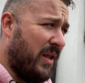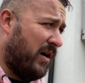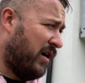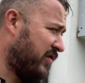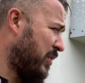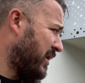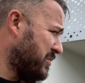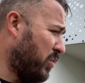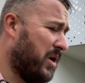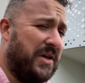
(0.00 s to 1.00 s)

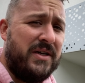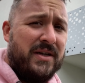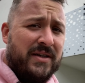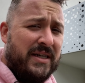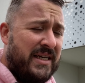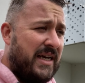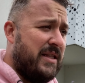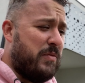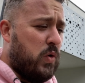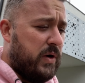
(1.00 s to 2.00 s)
1:30 in
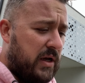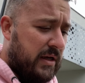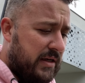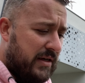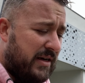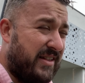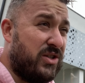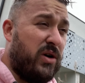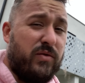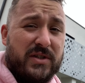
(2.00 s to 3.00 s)
the morning. The
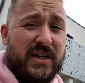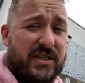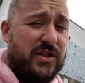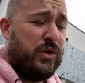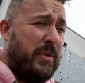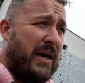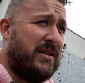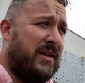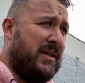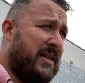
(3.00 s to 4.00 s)
drive wasn't actually too bad.
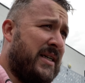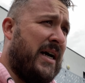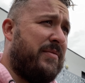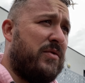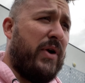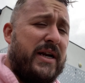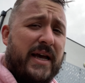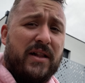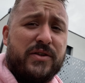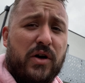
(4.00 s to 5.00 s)
The rain
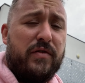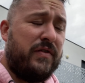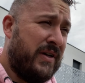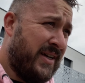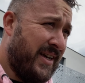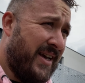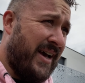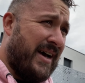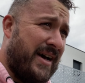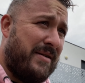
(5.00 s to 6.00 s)
held off.
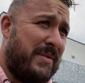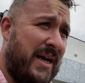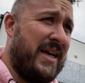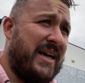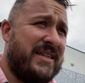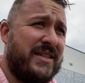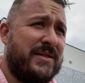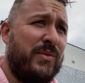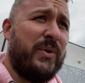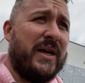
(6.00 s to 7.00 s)
And
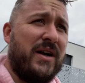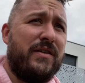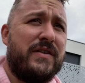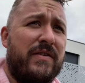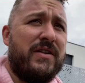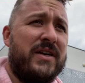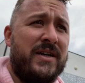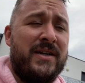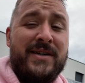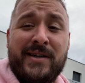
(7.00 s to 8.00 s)
this morning I've given
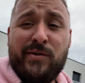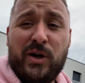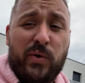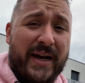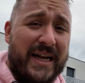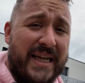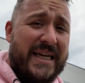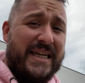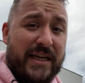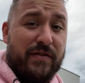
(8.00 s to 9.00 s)
a quick
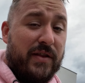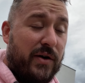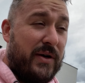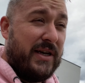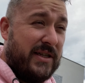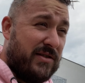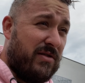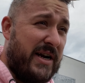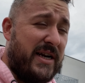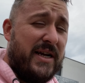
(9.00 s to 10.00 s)
clean, even though it's
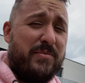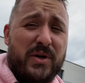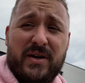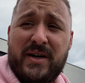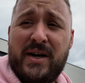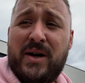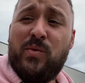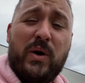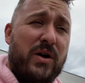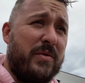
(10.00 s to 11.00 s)
raining, but
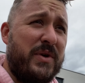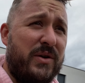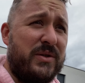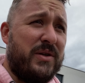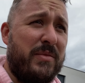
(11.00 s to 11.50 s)
welcome you to